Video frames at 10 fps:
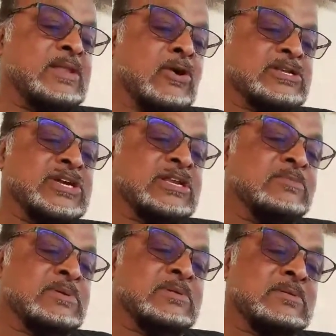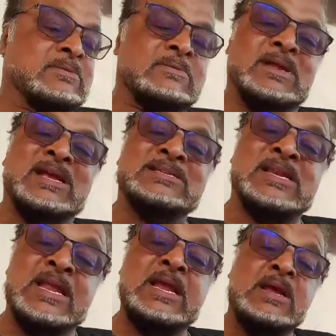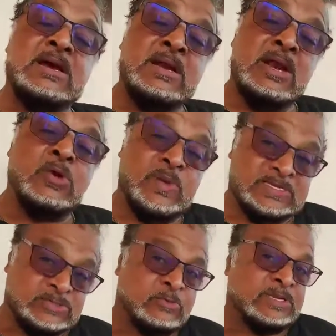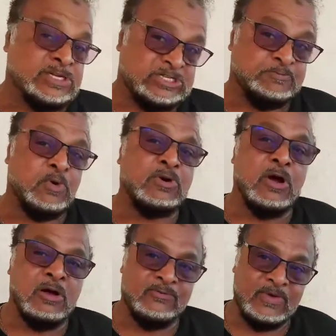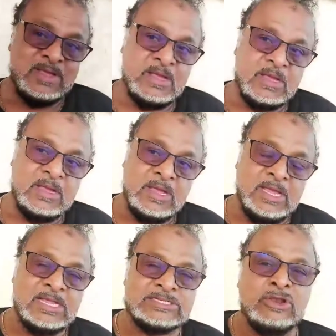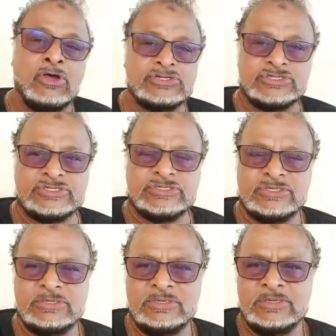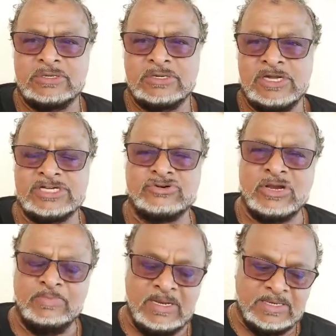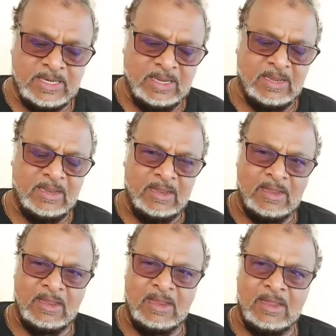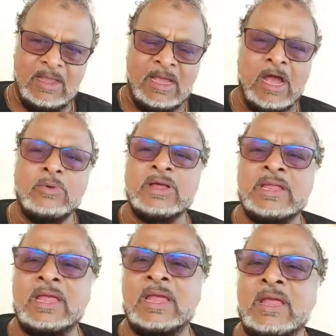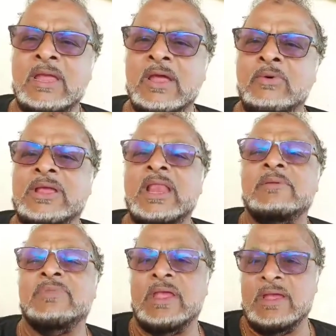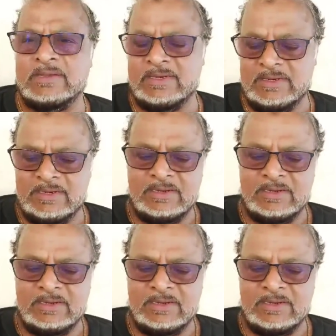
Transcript: And the other gentleman is Lincoln Lewis, whom I just spoke of. He has lost his credibility. How can he reclaim that?